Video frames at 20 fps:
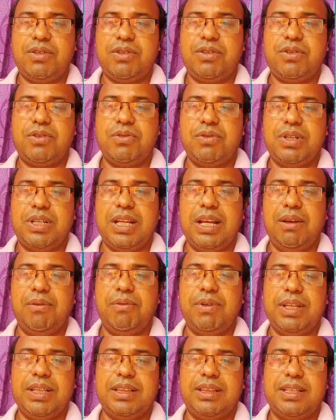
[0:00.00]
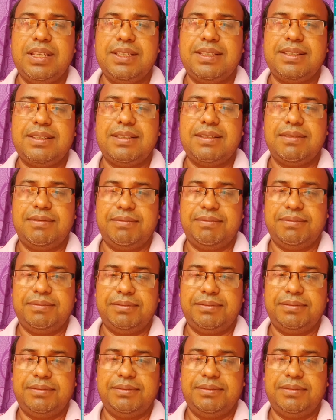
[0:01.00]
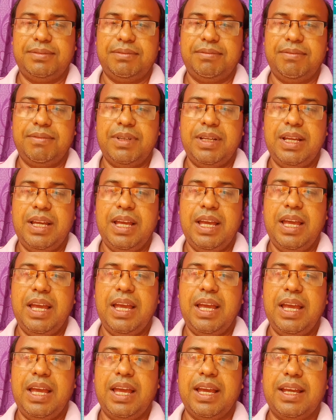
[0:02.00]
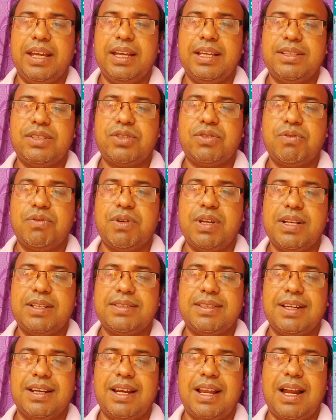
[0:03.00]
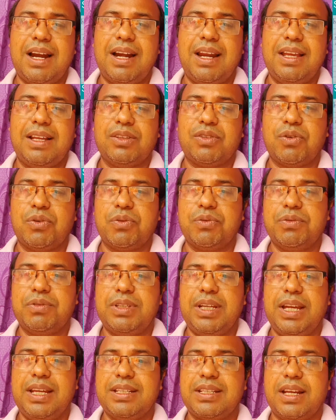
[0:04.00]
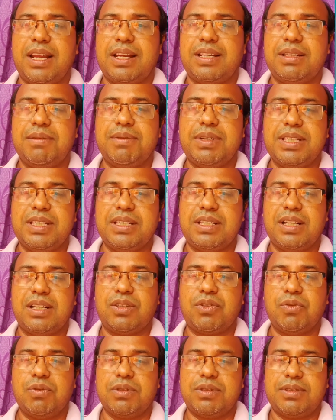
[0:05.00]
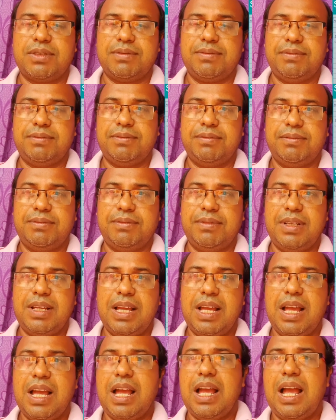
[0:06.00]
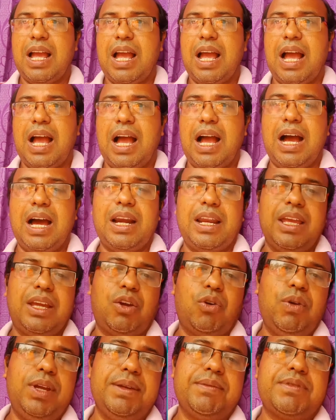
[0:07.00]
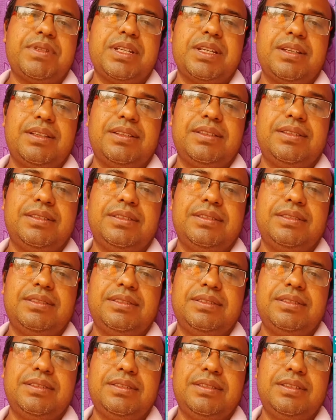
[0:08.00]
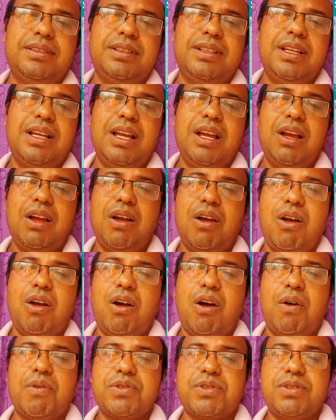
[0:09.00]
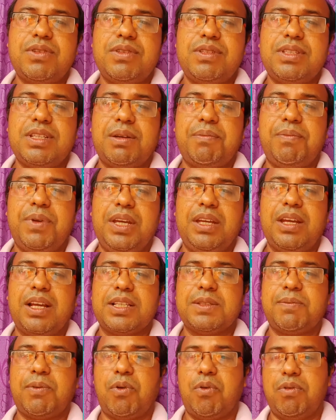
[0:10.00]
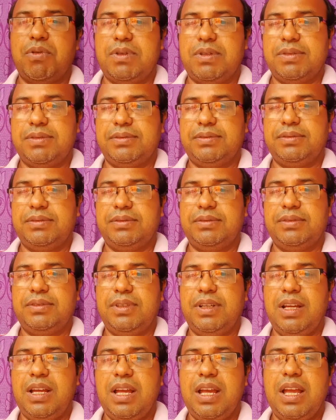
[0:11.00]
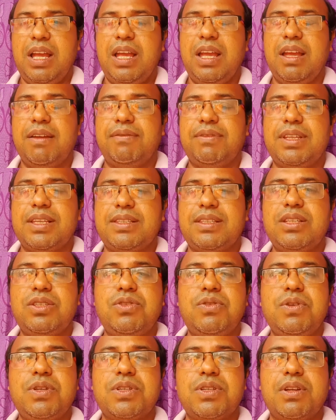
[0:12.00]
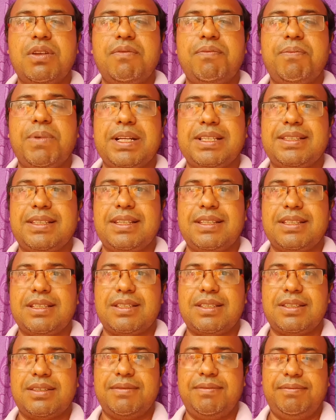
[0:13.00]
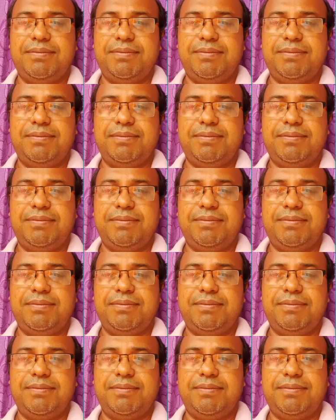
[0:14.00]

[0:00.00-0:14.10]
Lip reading: to deal with this, engage students and learning through interactive digital tools are equipped. Options are being explored. If the situation persists,